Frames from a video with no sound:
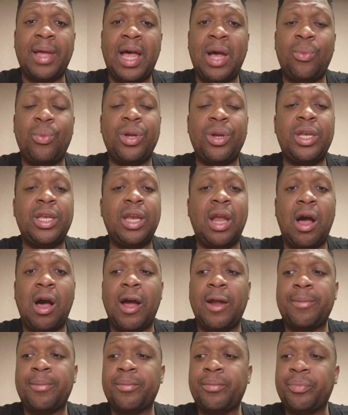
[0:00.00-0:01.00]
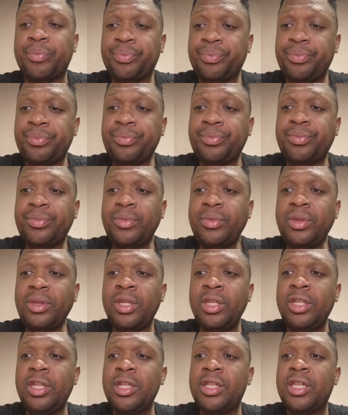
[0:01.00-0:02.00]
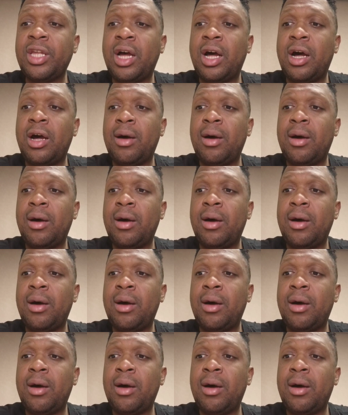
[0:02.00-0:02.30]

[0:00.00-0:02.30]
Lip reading: I would not. Just